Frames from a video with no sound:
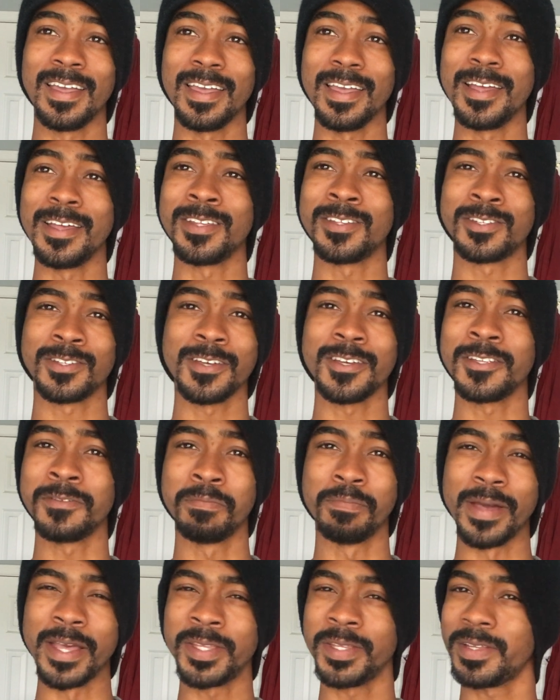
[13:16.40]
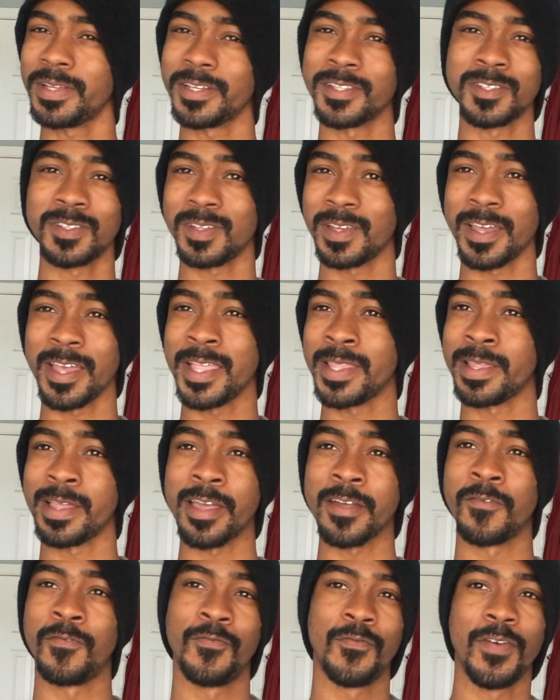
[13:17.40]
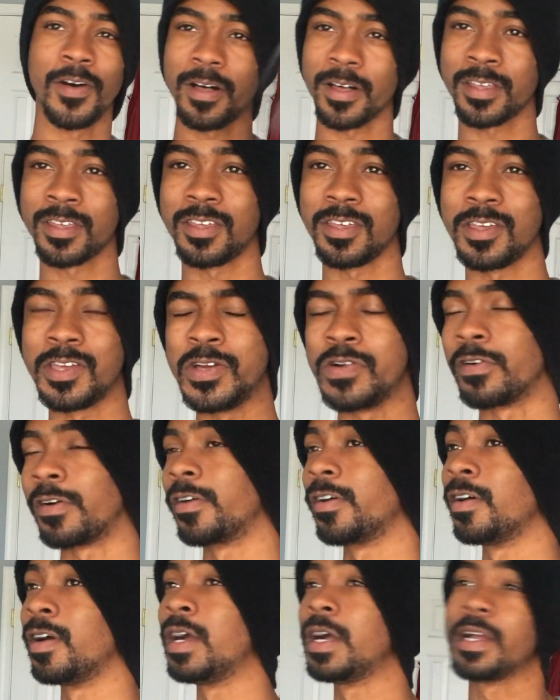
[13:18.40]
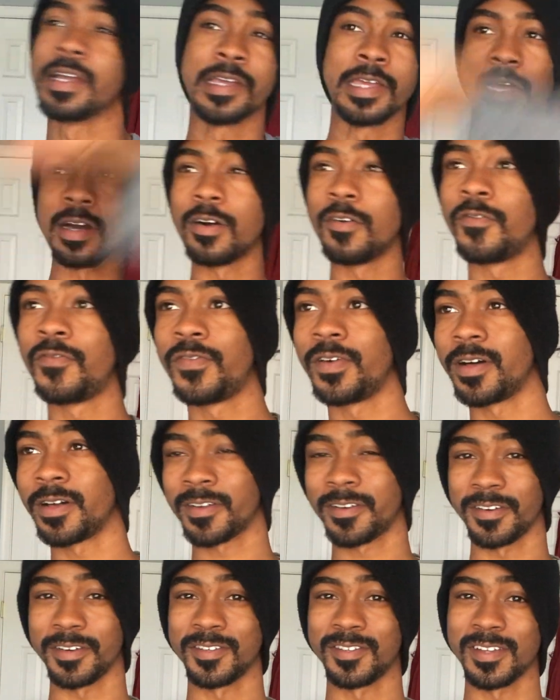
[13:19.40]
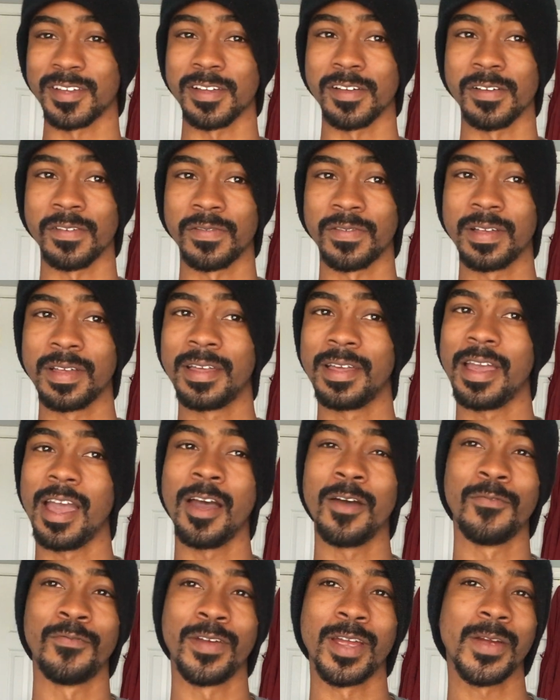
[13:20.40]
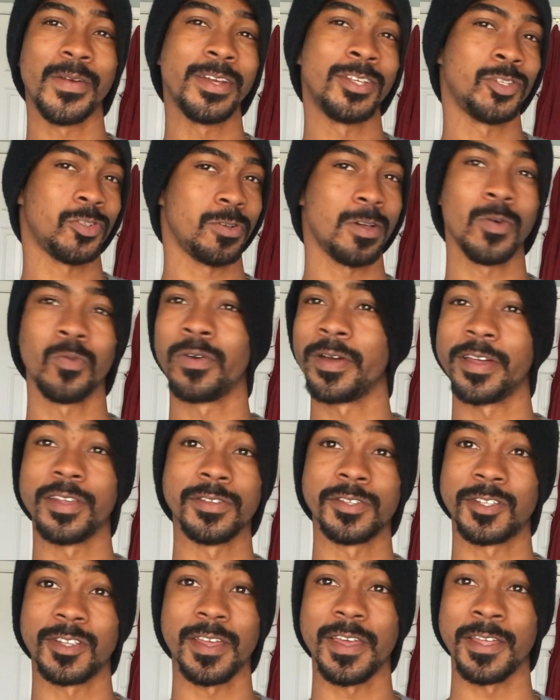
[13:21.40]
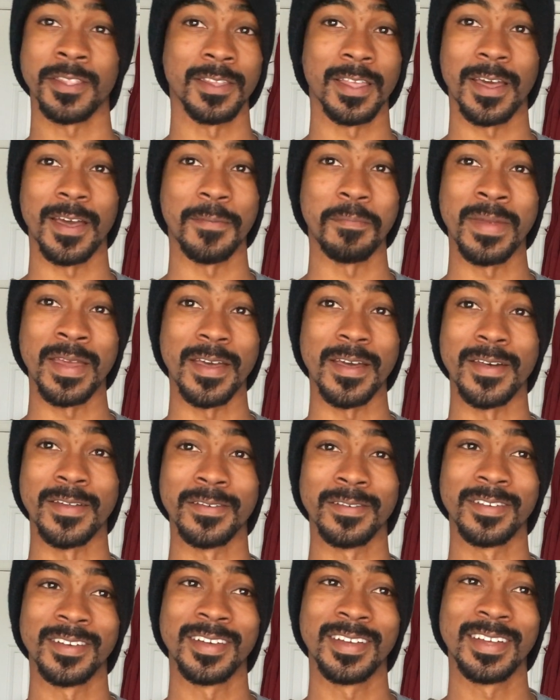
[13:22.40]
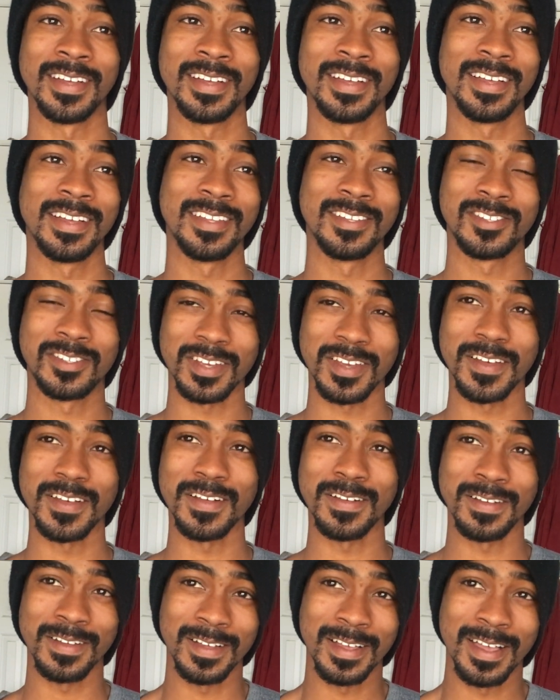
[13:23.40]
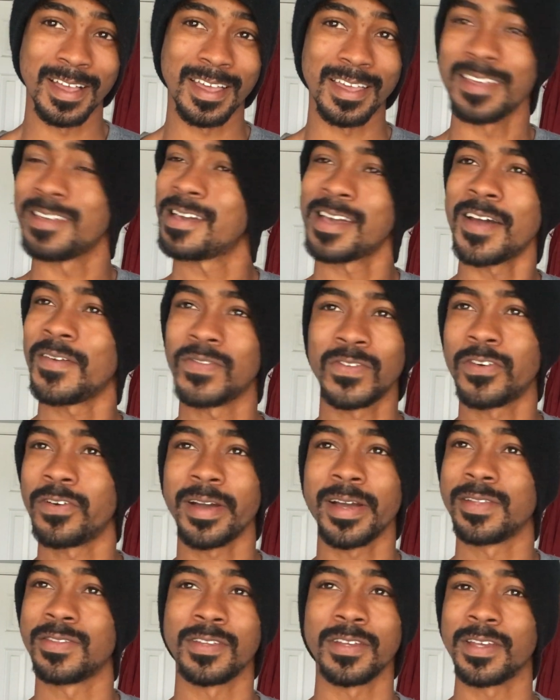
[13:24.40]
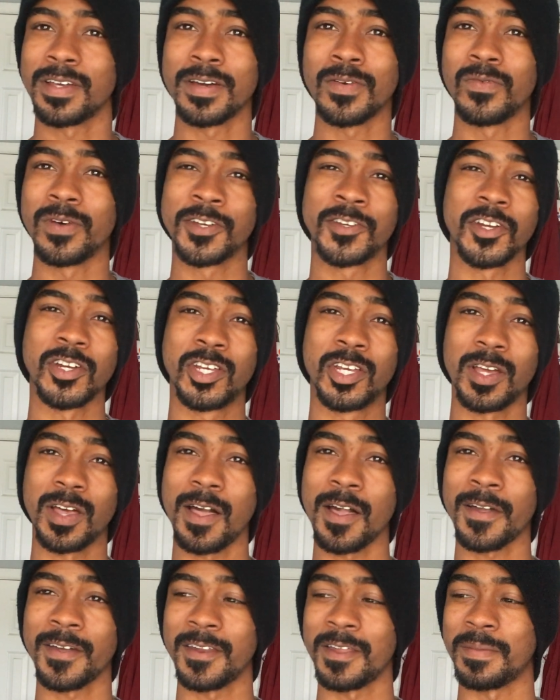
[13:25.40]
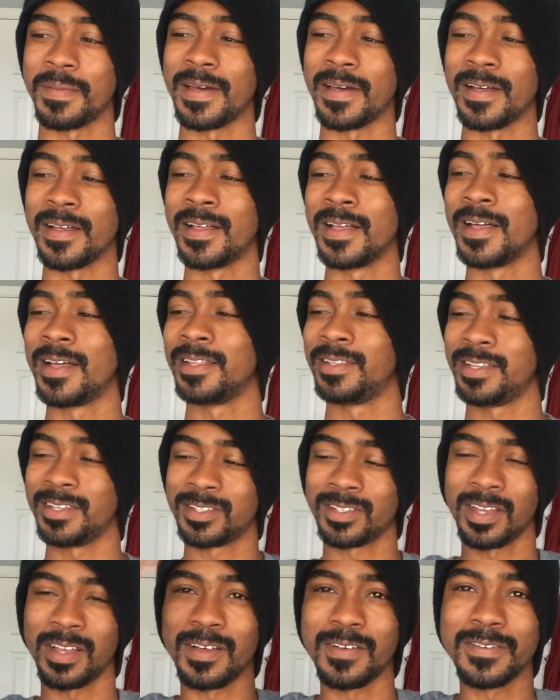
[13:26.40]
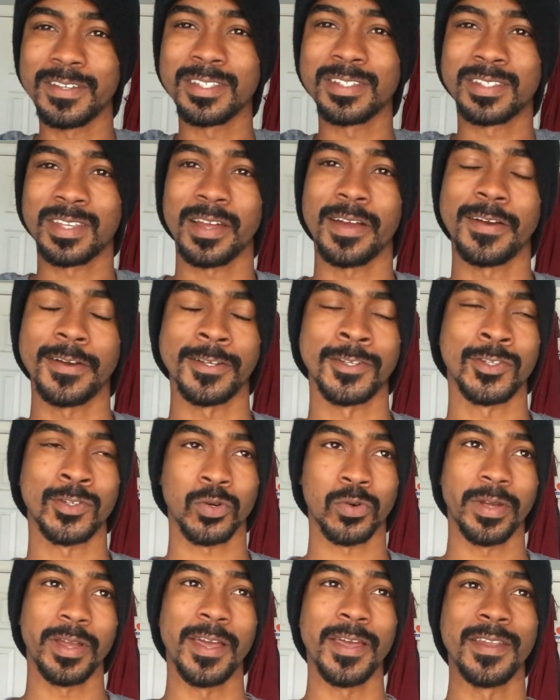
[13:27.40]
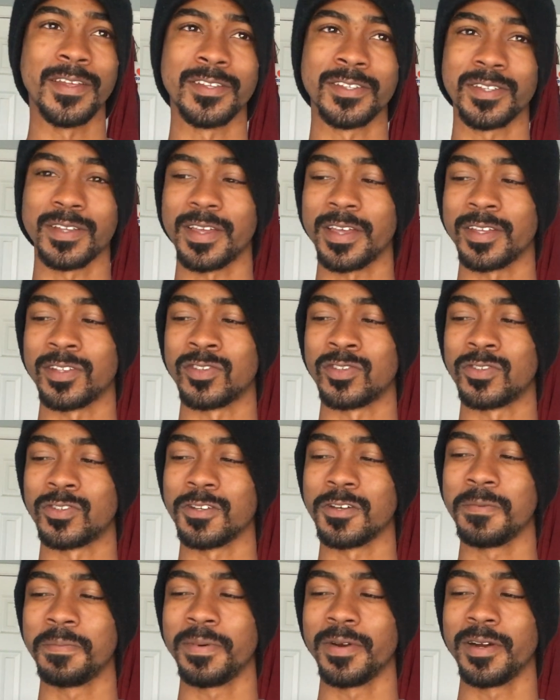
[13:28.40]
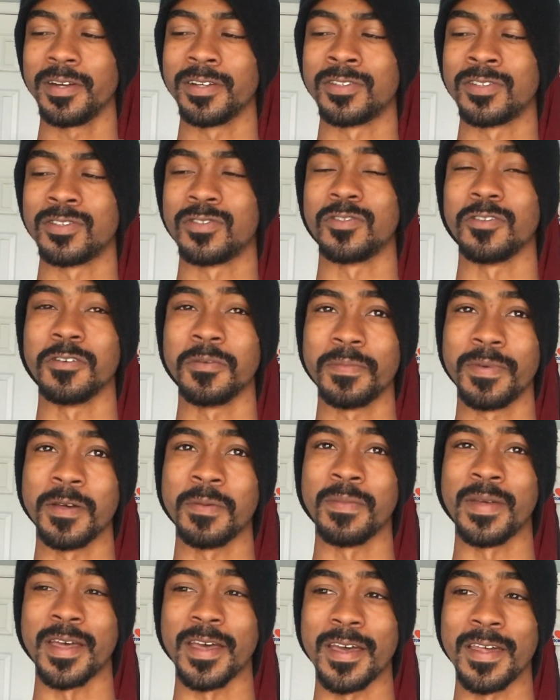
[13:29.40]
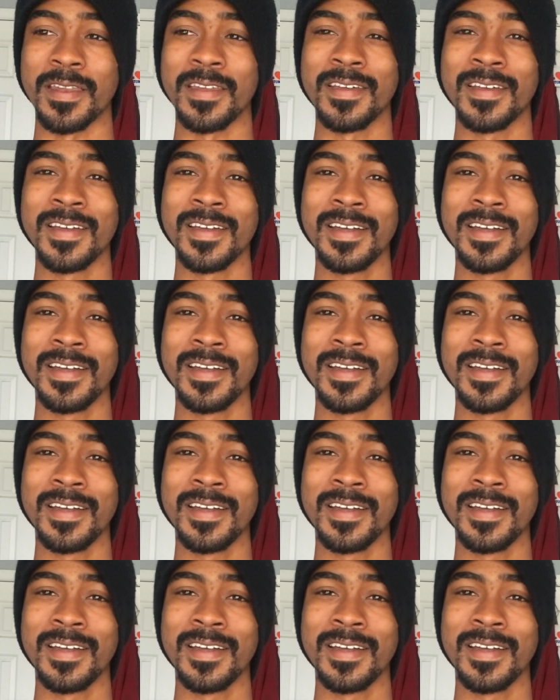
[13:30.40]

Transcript: It's just basically saying like fuck you or go fuck yourself. A very strong way of saying that, man. So you have no idea what you're talking about. This whole entire thread is like super stupid, man.